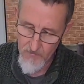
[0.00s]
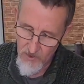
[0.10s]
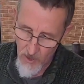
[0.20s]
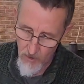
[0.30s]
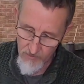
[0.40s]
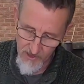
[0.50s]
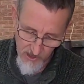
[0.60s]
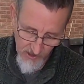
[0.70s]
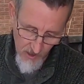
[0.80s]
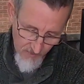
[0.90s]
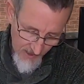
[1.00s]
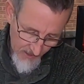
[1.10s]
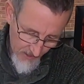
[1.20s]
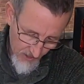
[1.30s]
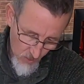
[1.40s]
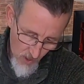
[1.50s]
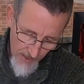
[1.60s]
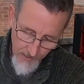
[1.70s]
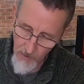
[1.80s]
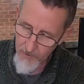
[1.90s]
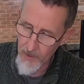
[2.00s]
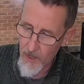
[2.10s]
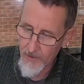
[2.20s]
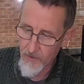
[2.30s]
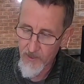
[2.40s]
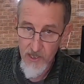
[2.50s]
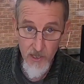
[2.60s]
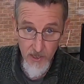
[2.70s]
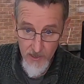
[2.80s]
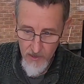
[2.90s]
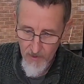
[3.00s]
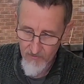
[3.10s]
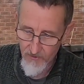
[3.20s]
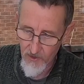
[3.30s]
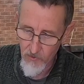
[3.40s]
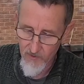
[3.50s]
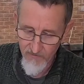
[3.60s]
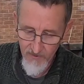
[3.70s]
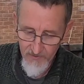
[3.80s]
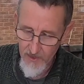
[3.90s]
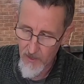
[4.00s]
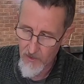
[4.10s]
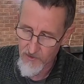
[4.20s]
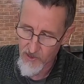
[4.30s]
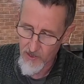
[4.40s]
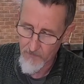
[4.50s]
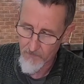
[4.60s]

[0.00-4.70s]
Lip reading: So this is going to be quite a lot of line on this. To say it's about 350 yards.